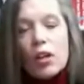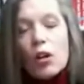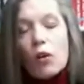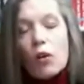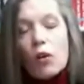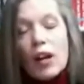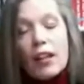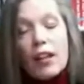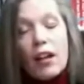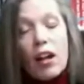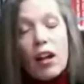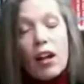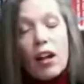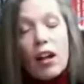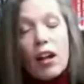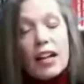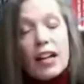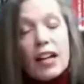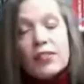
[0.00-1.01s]
Well, all
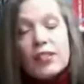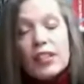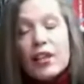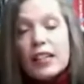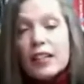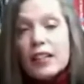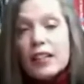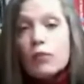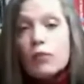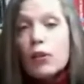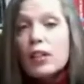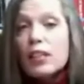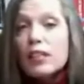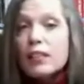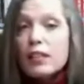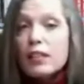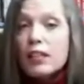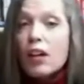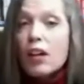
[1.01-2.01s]
kinds of data.
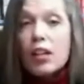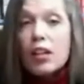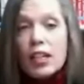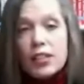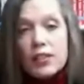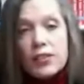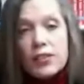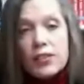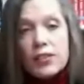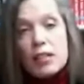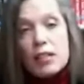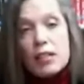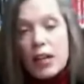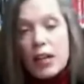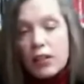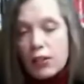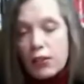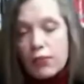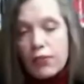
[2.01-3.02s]
All of data
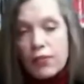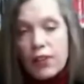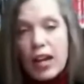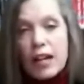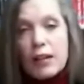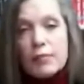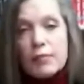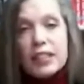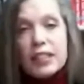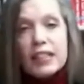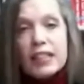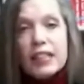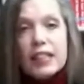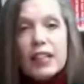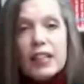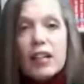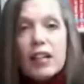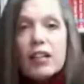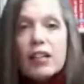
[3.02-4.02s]
about their family.
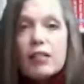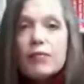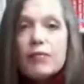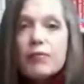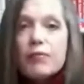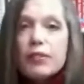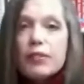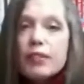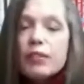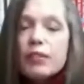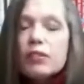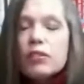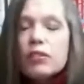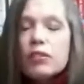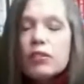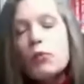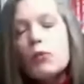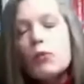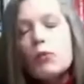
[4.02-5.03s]

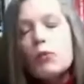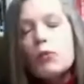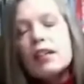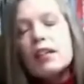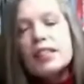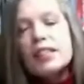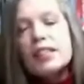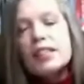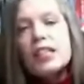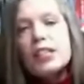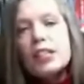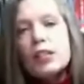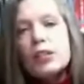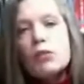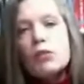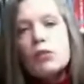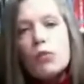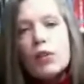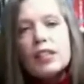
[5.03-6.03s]
So
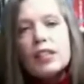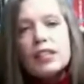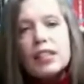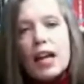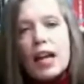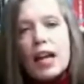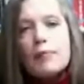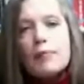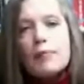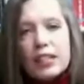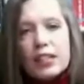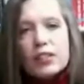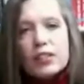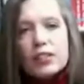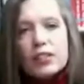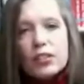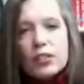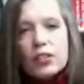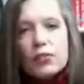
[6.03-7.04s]
what's happening
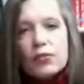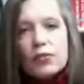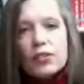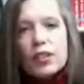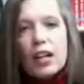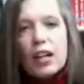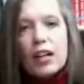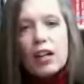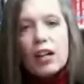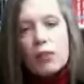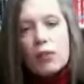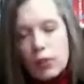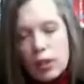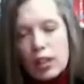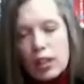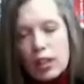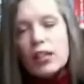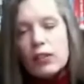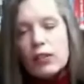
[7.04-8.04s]
is that you've got
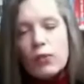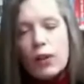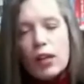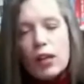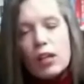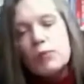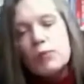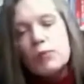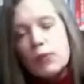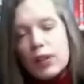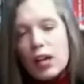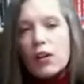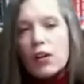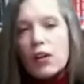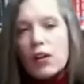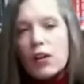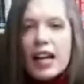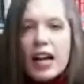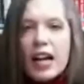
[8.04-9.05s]
here in Wyoming, we
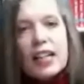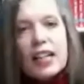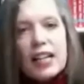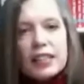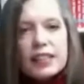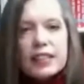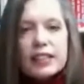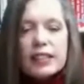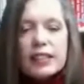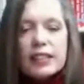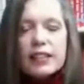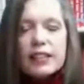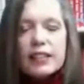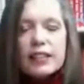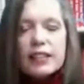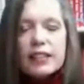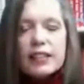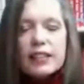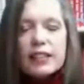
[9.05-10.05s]
already have
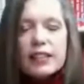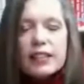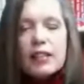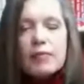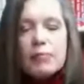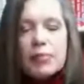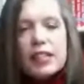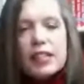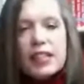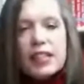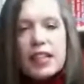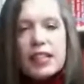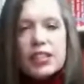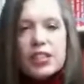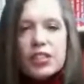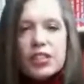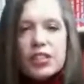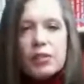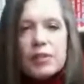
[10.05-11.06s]
a big data
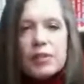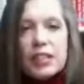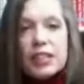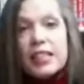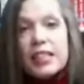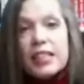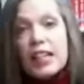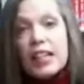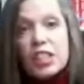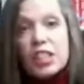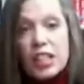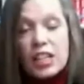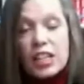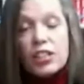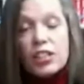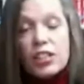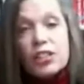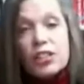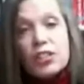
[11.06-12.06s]
system in the
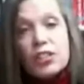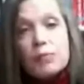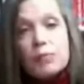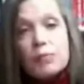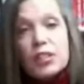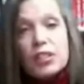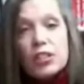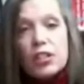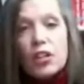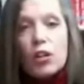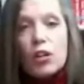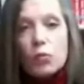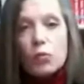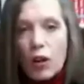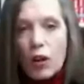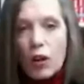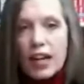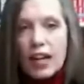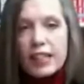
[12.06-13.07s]
education system. It's called
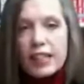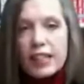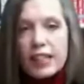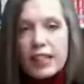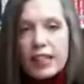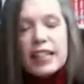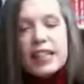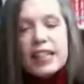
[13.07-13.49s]
WISE.